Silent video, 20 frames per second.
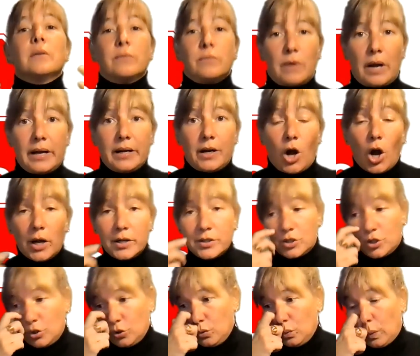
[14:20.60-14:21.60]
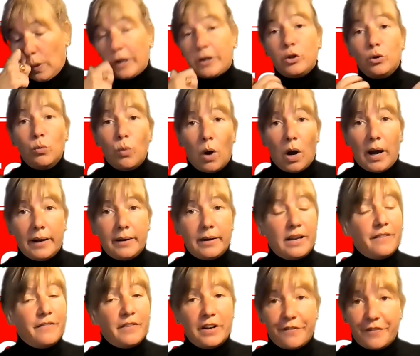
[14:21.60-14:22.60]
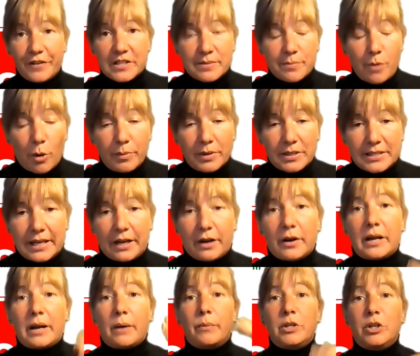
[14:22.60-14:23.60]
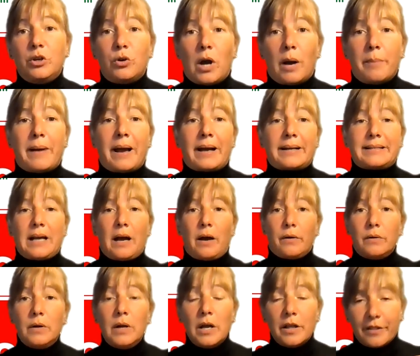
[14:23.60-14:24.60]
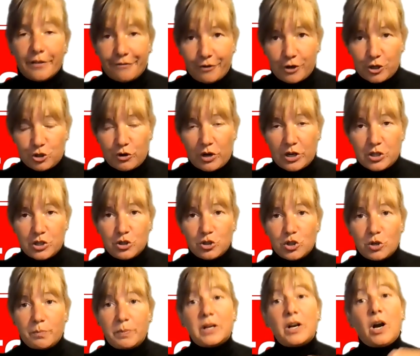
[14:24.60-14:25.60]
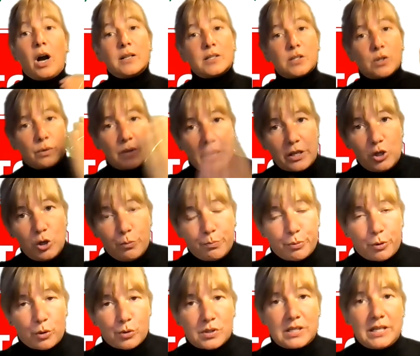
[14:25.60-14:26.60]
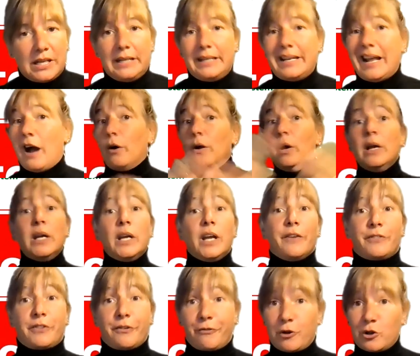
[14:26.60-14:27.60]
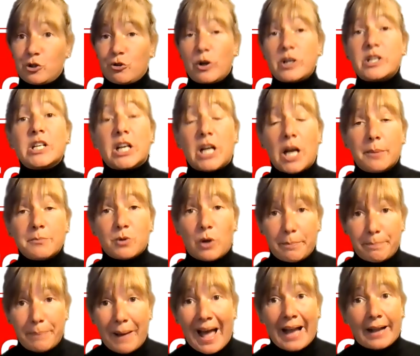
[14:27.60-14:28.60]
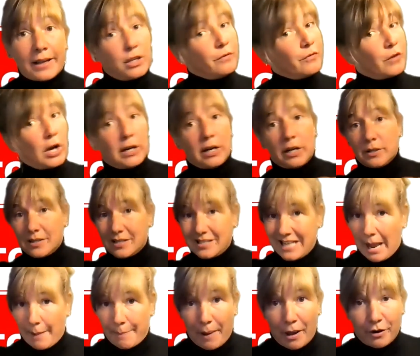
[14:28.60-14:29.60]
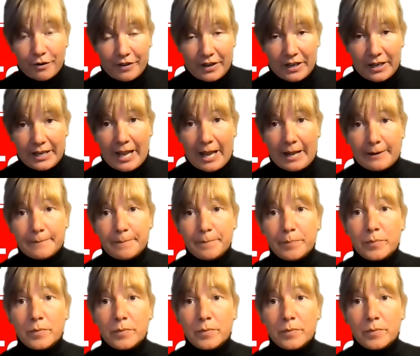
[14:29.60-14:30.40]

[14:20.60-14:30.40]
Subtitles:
right onto what you want, even if it's momentary. And when you come back down, the frustration should be gone. So then you proceed. Now, if the frustration comes right back, you've got to snap out of it again.